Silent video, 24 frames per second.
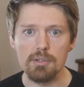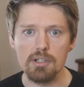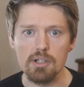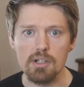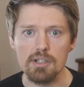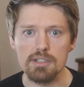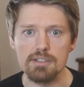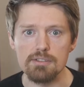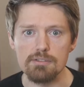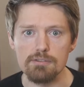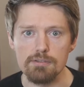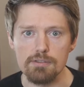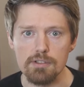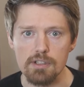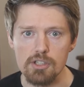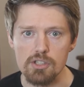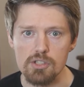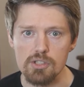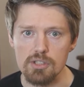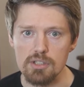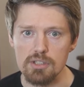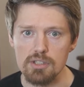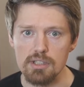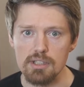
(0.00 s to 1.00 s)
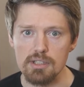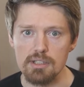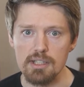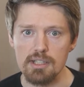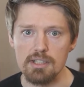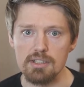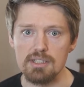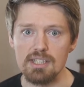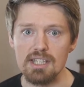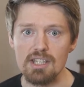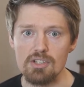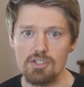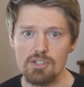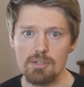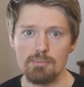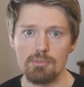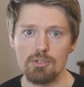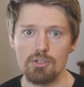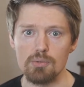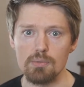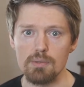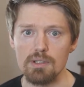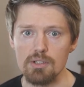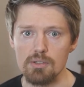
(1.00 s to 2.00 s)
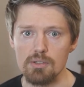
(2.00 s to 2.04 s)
causing friction and tension between